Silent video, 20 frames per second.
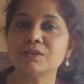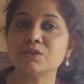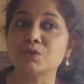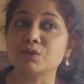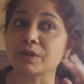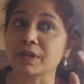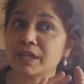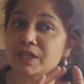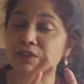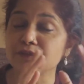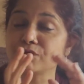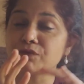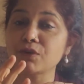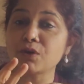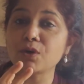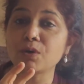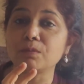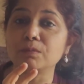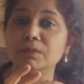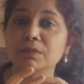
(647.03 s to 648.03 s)
to
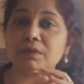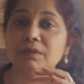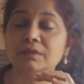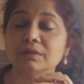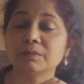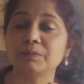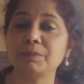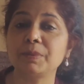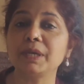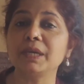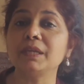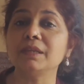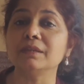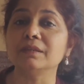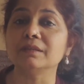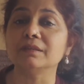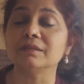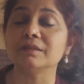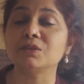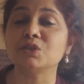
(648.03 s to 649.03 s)
transform
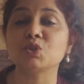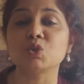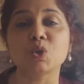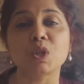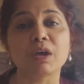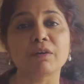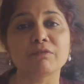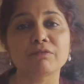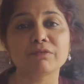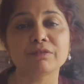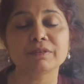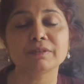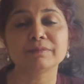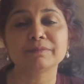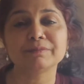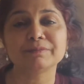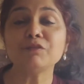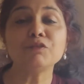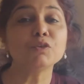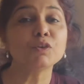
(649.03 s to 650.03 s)
pain to love.
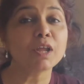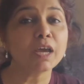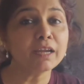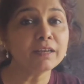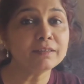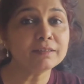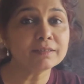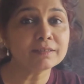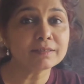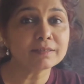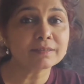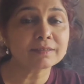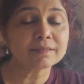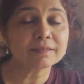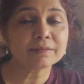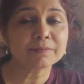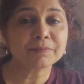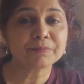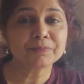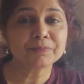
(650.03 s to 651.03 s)
If you like this,